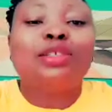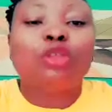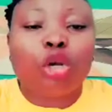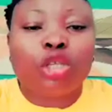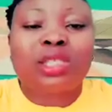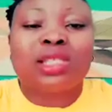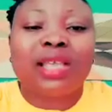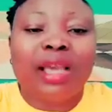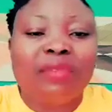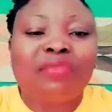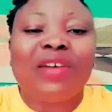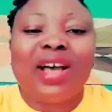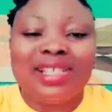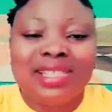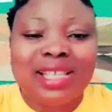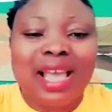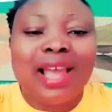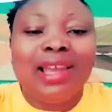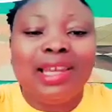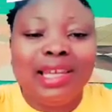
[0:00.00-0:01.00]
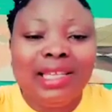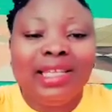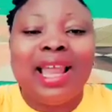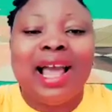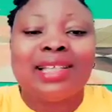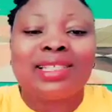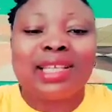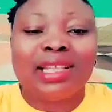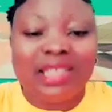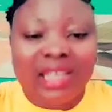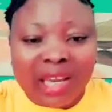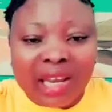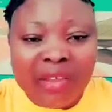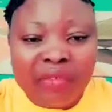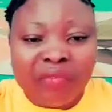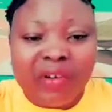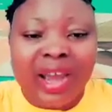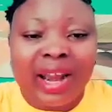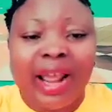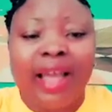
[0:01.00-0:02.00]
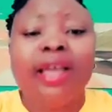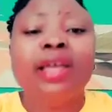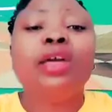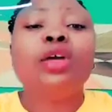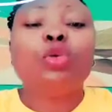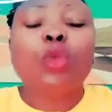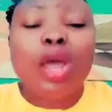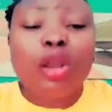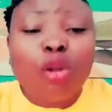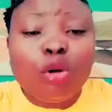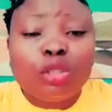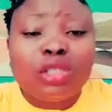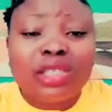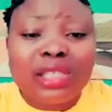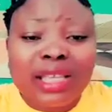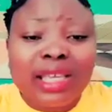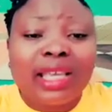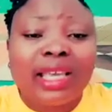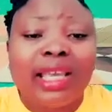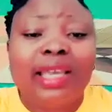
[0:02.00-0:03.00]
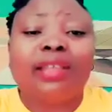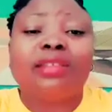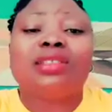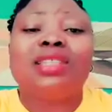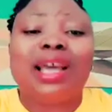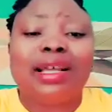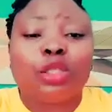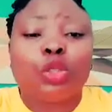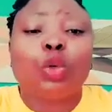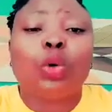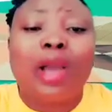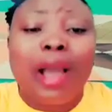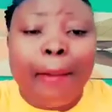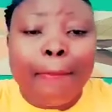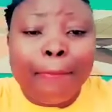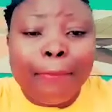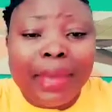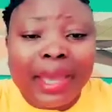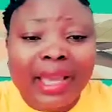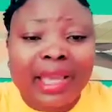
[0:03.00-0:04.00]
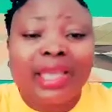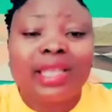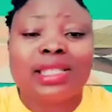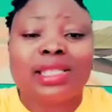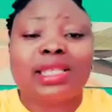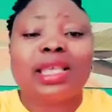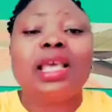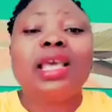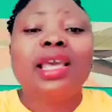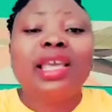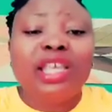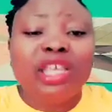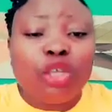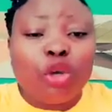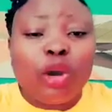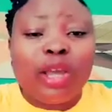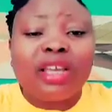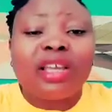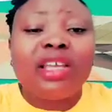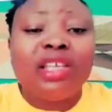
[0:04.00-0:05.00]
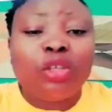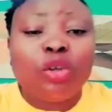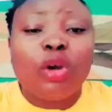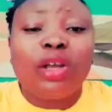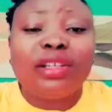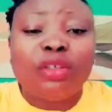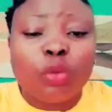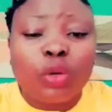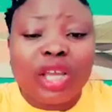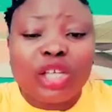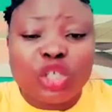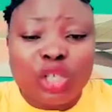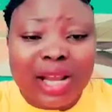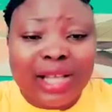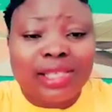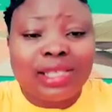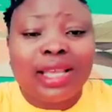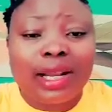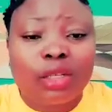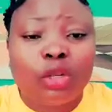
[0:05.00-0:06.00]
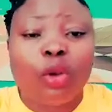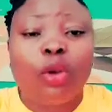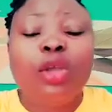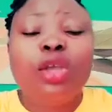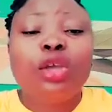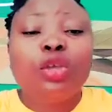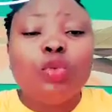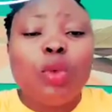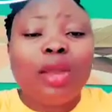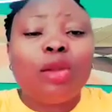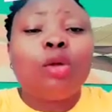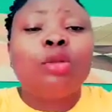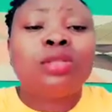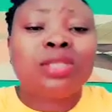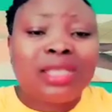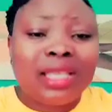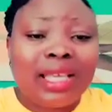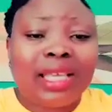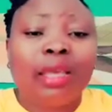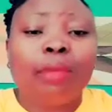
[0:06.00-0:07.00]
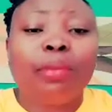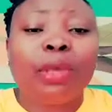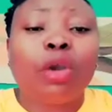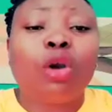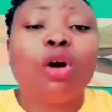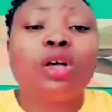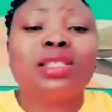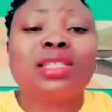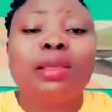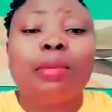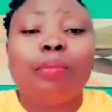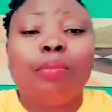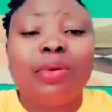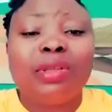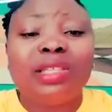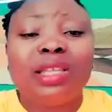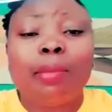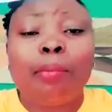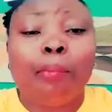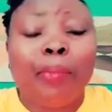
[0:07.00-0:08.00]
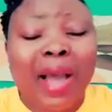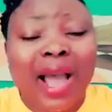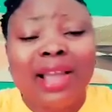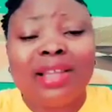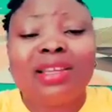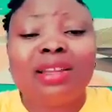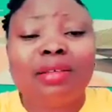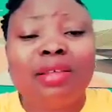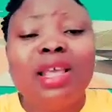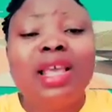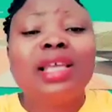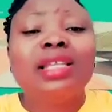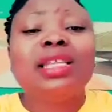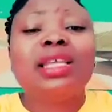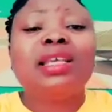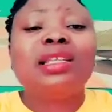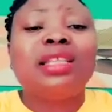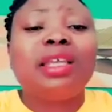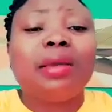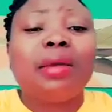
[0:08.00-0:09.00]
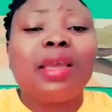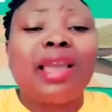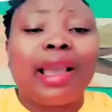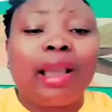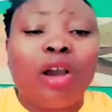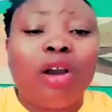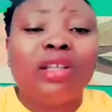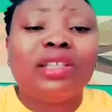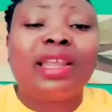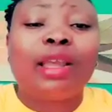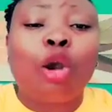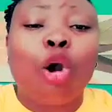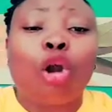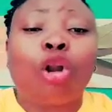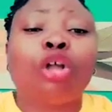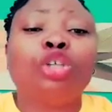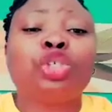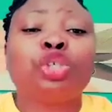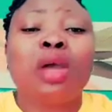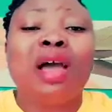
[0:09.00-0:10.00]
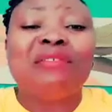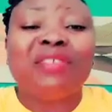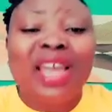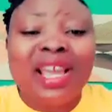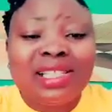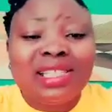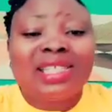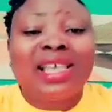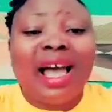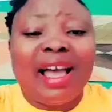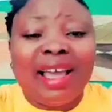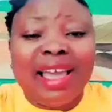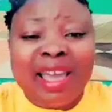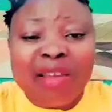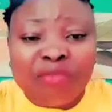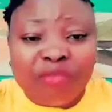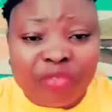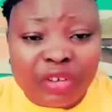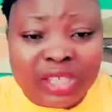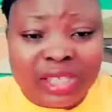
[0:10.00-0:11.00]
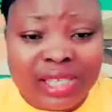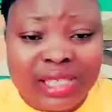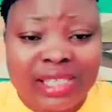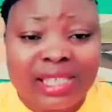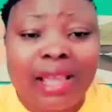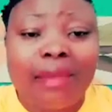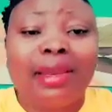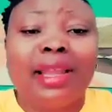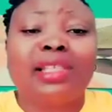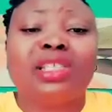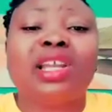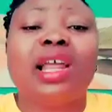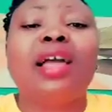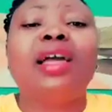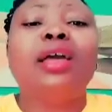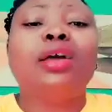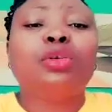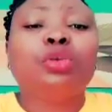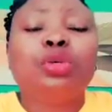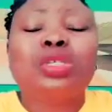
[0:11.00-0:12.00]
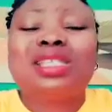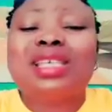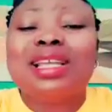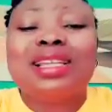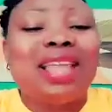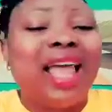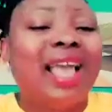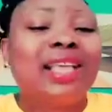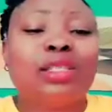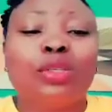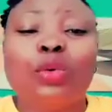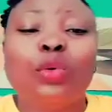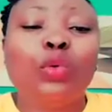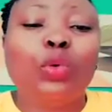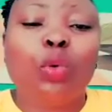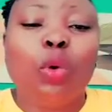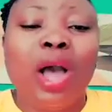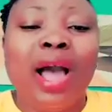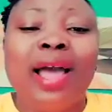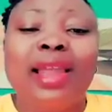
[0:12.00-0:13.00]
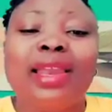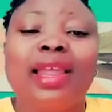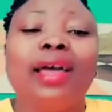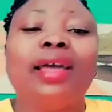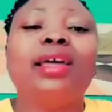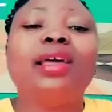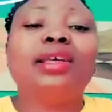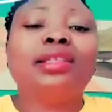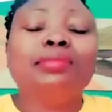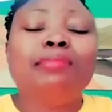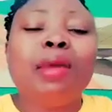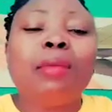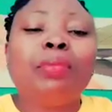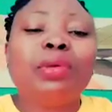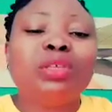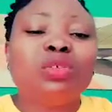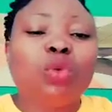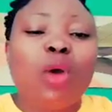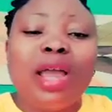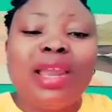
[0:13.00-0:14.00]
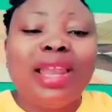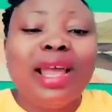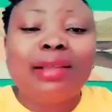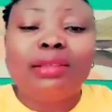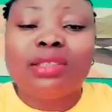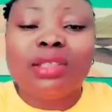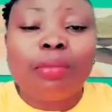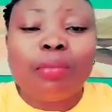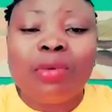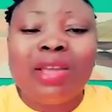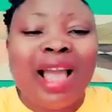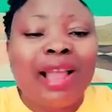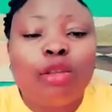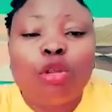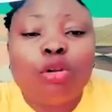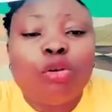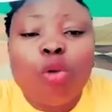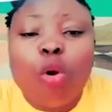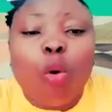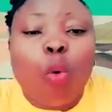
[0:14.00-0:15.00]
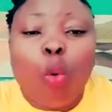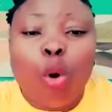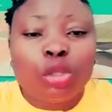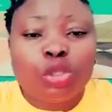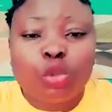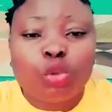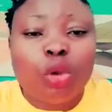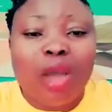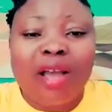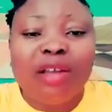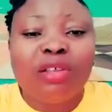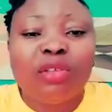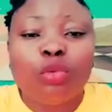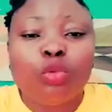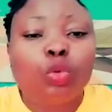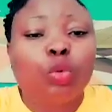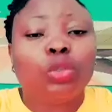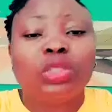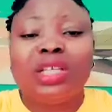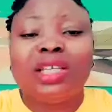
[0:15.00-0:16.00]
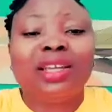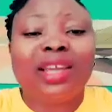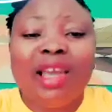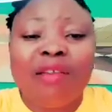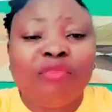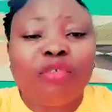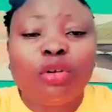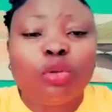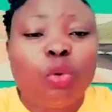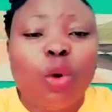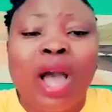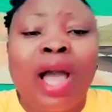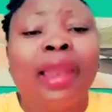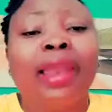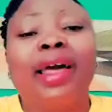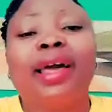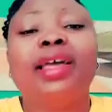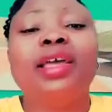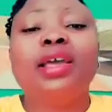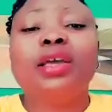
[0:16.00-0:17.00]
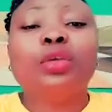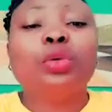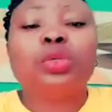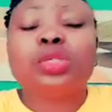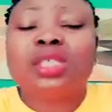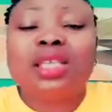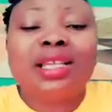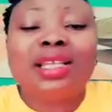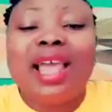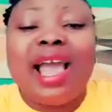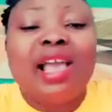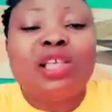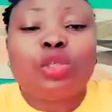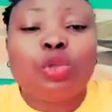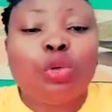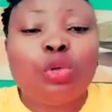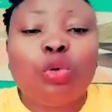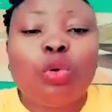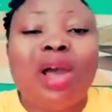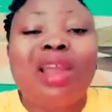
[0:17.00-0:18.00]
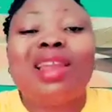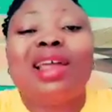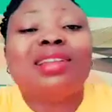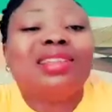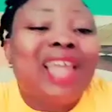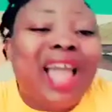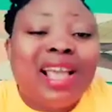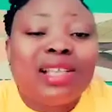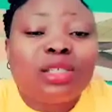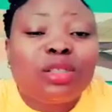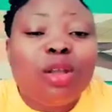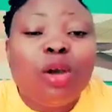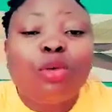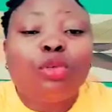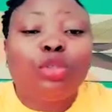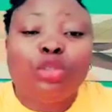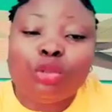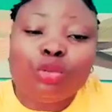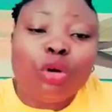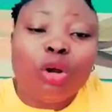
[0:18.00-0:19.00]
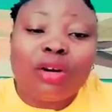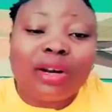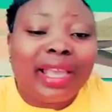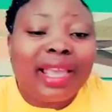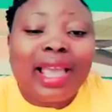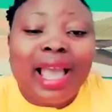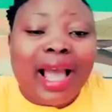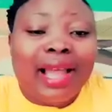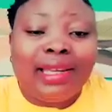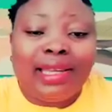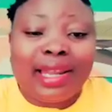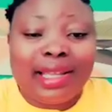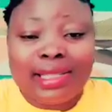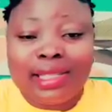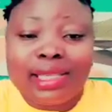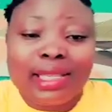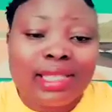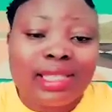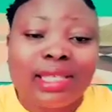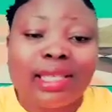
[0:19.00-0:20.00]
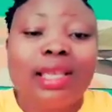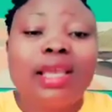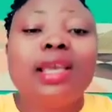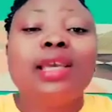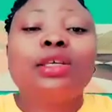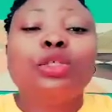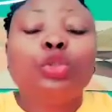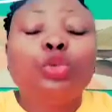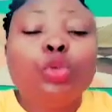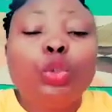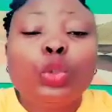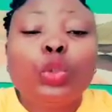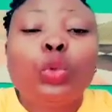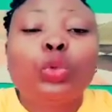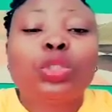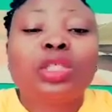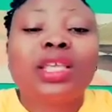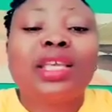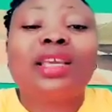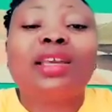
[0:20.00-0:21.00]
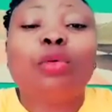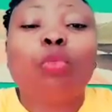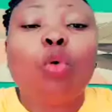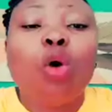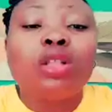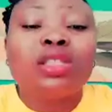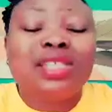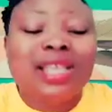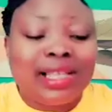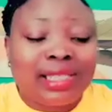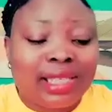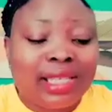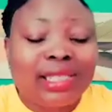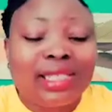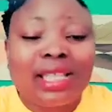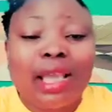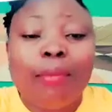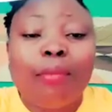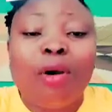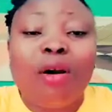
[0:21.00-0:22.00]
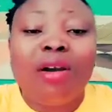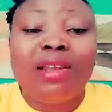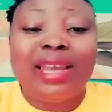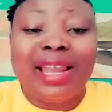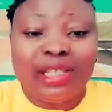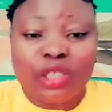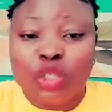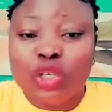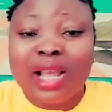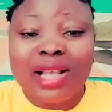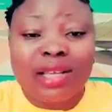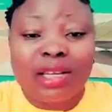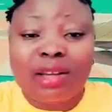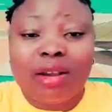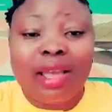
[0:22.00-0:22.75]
yourself as that leader, as a deliverer, you are not thinking that you can make it in your educational sector, you are not thinking because the corruption have entered every system in Nigeria. You say that is who you are now. Maybe you are not I don't know what you are, the level you are now. You say that is who you are now. That is not your real identity. You think what the system or Nigeria